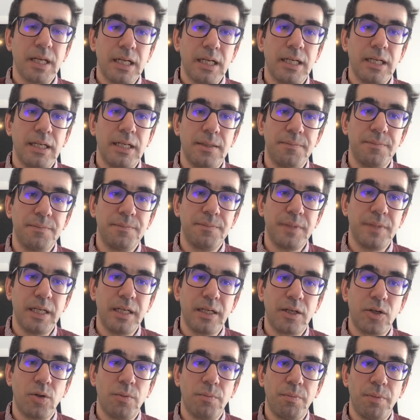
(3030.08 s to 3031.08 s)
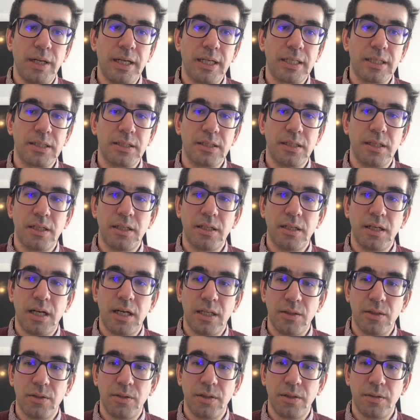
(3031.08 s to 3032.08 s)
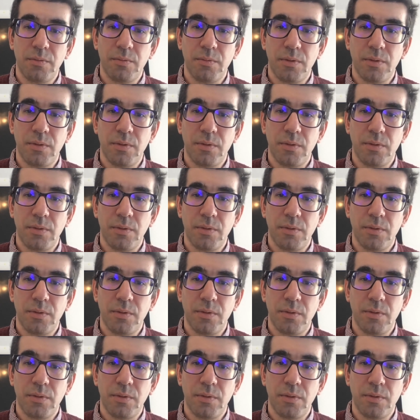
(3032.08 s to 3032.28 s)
um, a complex uh, algorithm.